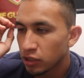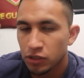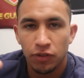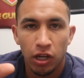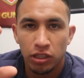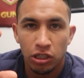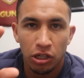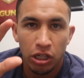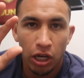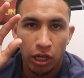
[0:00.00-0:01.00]
this vlog has
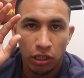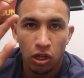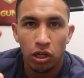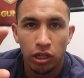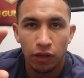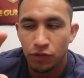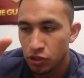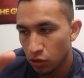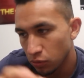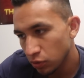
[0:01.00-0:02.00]
already gone on long enough,
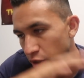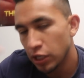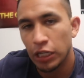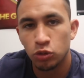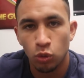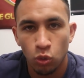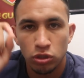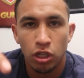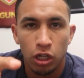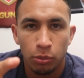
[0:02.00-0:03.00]
so in the next one we'll
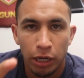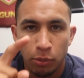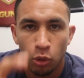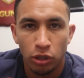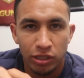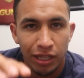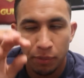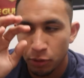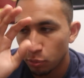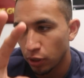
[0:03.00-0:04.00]
talk about it more in
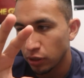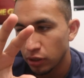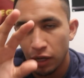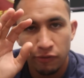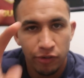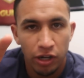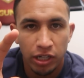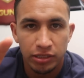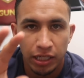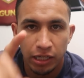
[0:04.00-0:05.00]
depth, but I am very
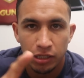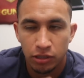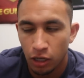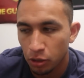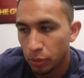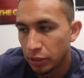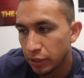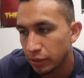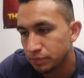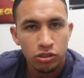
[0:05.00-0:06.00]
excited to talk about that.